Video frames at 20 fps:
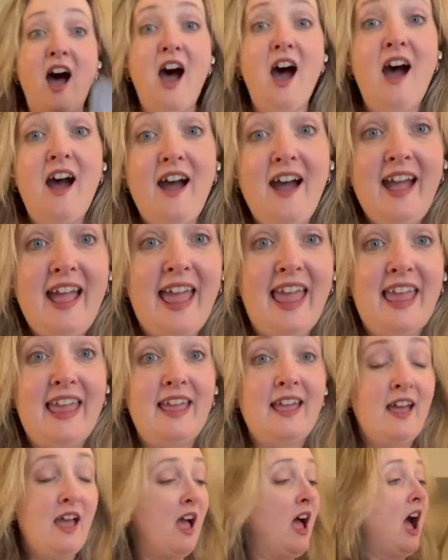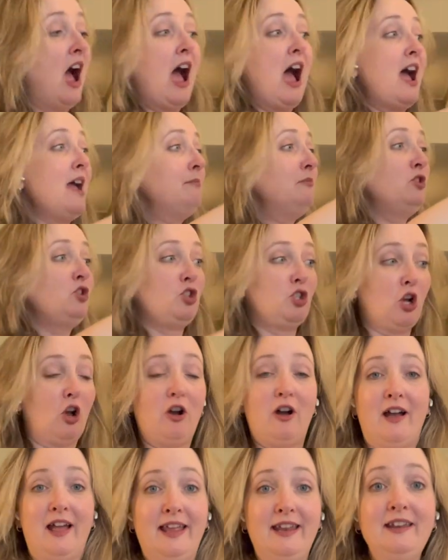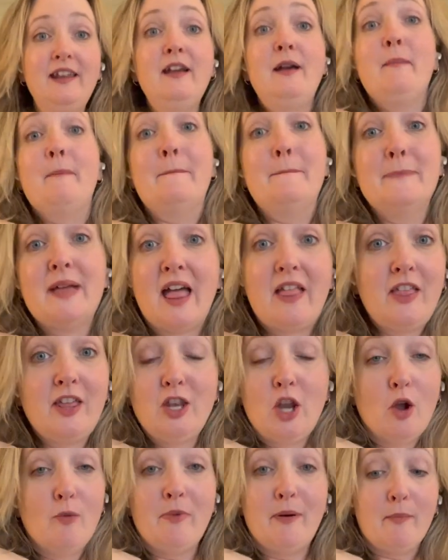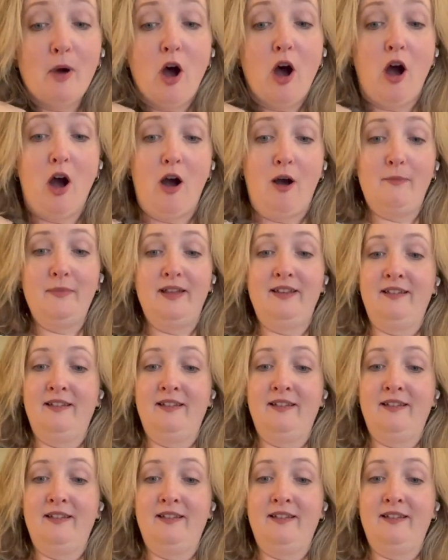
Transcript: Hi, I'm Sean, melanoma mom.